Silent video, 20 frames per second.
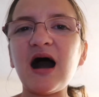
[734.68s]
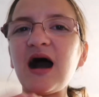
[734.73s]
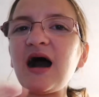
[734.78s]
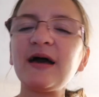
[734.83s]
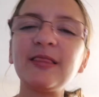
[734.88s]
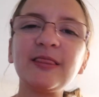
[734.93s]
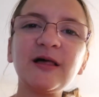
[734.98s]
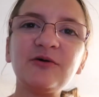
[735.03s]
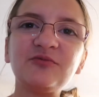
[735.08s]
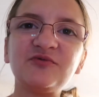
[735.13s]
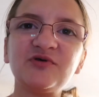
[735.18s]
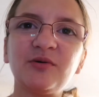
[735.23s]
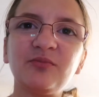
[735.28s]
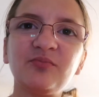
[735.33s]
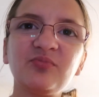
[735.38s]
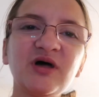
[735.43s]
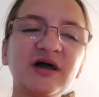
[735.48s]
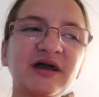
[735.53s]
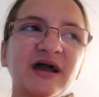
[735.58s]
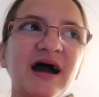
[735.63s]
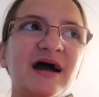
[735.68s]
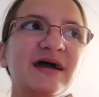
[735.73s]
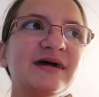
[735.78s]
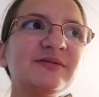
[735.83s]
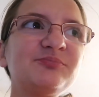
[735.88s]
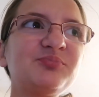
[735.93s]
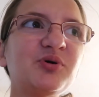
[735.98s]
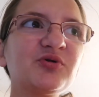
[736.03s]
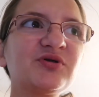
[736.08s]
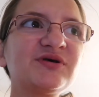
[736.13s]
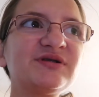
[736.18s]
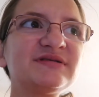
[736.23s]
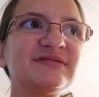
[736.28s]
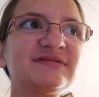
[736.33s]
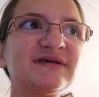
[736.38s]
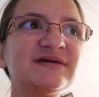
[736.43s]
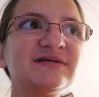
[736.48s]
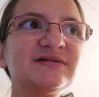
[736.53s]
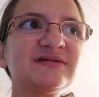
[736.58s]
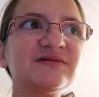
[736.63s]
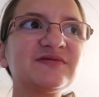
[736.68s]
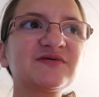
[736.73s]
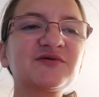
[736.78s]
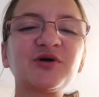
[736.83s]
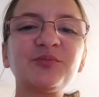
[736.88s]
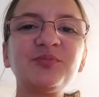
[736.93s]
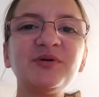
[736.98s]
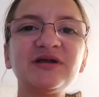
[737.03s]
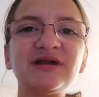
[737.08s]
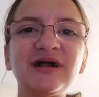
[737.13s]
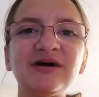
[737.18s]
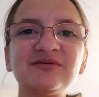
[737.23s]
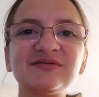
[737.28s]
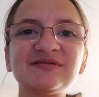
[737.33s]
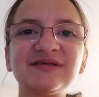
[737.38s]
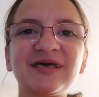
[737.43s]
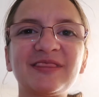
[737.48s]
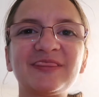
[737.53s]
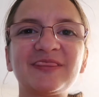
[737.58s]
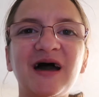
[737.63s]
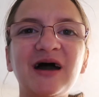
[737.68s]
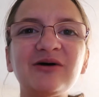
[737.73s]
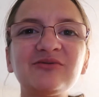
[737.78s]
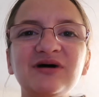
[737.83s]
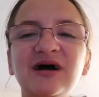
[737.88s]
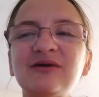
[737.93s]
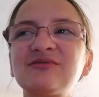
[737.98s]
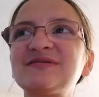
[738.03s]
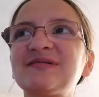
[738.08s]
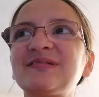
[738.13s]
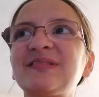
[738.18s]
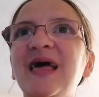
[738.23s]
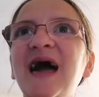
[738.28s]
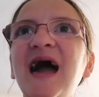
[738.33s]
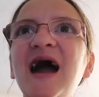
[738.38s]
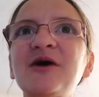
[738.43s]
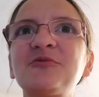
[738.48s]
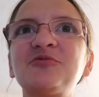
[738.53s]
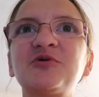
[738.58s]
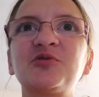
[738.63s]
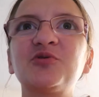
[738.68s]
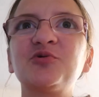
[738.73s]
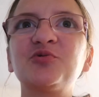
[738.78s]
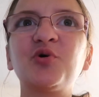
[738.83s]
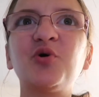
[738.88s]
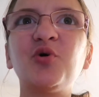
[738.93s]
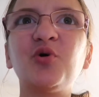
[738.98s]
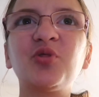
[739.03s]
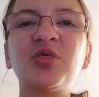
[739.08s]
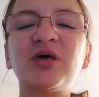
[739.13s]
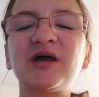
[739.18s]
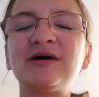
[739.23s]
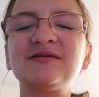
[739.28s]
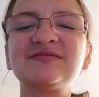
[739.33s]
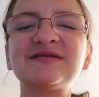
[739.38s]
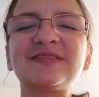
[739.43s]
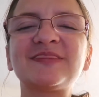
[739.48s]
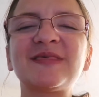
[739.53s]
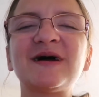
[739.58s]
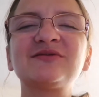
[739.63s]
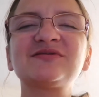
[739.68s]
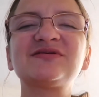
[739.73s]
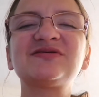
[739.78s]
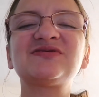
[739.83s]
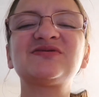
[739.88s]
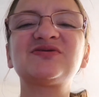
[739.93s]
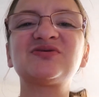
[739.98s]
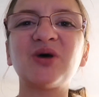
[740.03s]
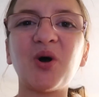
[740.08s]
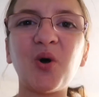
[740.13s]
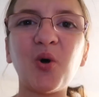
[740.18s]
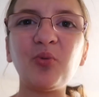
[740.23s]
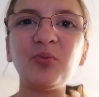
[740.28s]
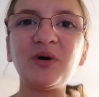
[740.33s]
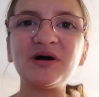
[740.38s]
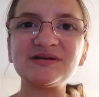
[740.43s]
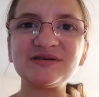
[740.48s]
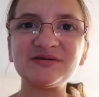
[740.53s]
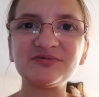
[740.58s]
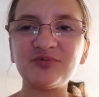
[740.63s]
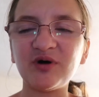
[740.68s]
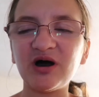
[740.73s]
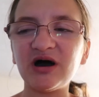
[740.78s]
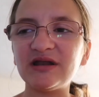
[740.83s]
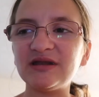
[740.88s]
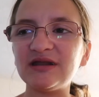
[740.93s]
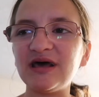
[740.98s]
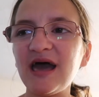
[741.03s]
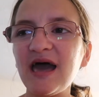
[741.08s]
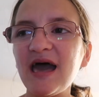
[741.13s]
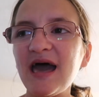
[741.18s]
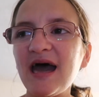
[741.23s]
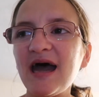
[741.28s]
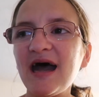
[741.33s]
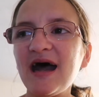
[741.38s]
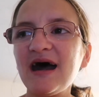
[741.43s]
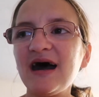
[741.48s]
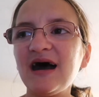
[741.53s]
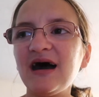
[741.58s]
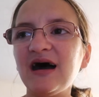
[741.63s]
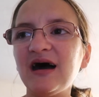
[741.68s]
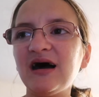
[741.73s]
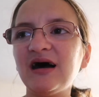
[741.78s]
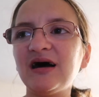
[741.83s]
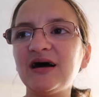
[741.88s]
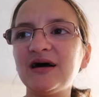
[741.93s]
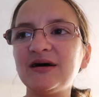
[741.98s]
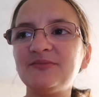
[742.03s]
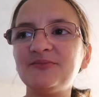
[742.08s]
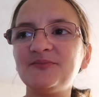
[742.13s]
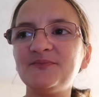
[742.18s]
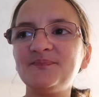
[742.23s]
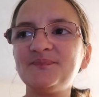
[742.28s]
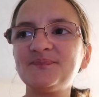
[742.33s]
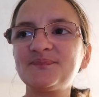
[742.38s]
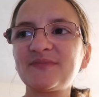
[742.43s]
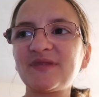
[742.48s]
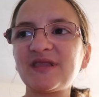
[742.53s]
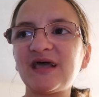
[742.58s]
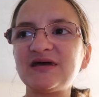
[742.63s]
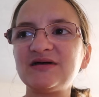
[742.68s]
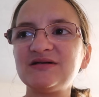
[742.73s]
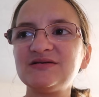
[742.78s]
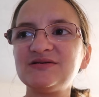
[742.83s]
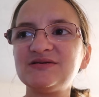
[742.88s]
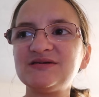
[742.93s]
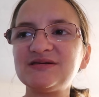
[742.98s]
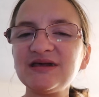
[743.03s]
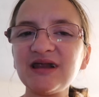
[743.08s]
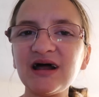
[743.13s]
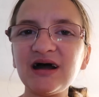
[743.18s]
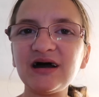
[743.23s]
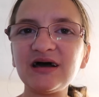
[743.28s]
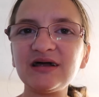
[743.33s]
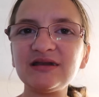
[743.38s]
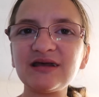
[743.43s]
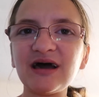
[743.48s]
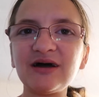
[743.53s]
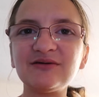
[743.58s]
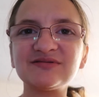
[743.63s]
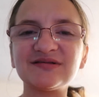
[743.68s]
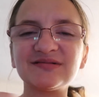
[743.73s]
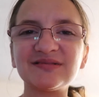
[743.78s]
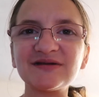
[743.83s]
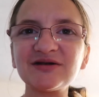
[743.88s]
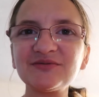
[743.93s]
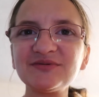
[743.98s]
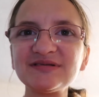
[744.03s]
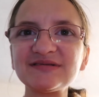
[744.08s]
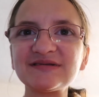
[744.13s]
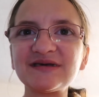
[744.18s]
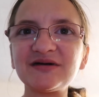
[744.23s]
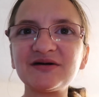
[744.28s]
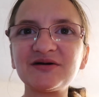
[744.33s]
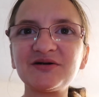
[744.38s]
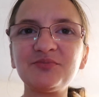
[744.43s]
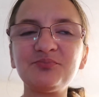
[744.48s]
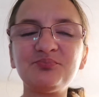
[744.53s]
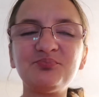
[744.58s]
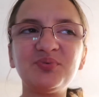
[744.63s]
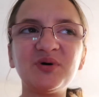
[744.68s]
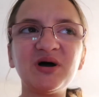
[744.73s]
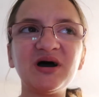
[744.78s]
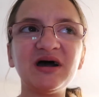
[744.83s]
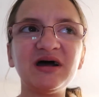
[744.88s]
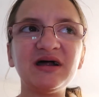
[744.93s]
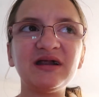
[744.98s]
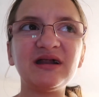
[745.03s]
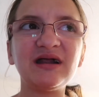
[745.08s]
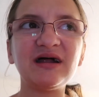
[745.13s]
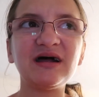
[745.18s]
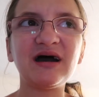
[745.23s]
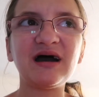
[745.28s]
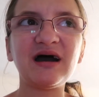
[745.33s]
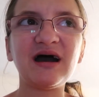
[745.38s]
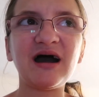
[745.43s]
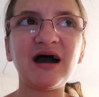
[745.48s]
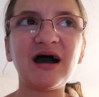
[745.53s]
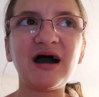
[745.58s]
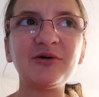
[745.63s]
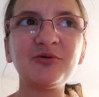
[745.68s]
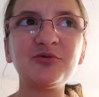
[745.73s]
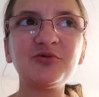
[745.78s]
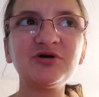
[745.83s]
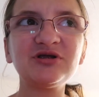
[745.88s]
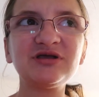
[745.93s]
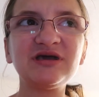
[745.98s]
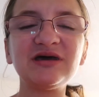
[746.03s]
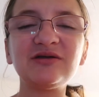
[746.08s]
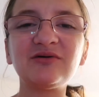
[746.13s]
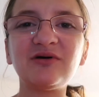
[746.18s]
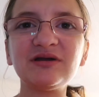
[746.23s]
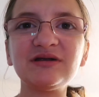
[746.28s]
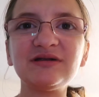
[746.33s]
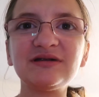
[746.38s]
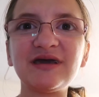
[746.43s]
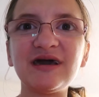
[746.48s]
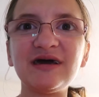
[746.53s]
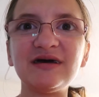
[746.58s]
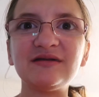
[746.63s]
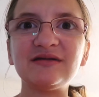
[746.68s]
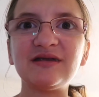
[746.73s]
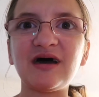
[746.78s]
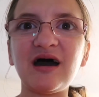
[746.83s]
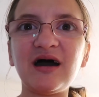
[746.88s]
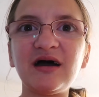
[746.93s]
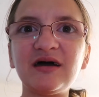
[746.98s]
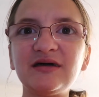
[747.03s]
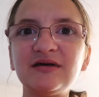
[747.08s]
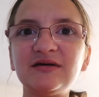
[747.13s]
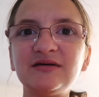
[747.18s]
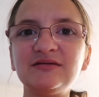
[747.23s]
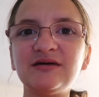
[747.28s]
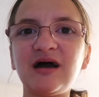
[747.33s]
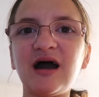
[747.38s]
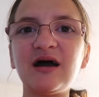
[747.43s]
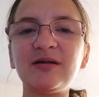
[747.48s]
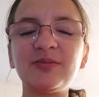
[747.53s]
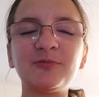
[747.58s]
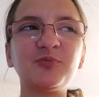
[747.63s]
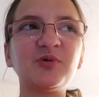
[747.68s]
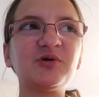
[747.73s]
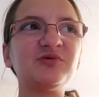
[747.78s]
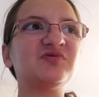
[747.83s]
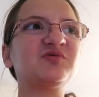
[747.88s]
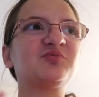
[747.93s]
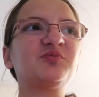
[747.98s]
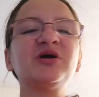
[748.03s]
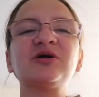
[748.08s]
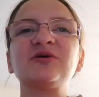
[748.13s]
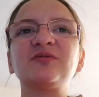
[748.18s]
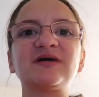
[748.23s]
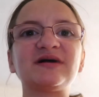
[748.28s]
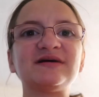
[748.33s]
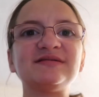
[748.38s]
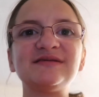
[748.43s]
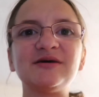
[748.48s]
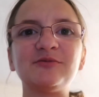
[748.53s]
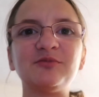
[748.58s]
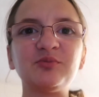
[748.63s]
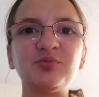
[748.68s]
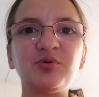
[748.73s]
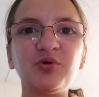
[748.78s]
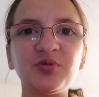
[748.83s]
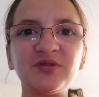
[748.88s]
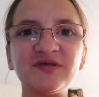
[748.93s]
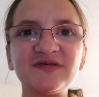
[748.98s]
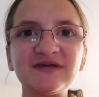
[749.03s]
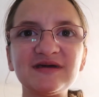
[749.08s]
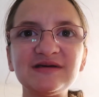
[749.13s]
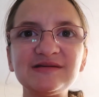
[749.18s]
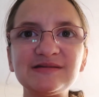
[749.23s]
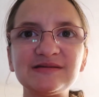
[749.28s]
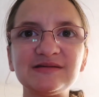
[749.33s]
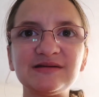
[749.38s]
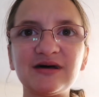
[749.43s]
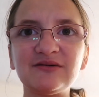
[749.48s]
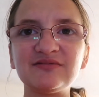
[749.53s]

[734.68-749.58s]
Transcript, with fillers: I loved them. Like I pulled into station on Scorpion I was like that I was laughing through the whole thing. I was like that was so much fun. Um Cheetah Hunt, I was a little bit scared, but I would get on it again. I it was weird, like I said, we pulled in the station.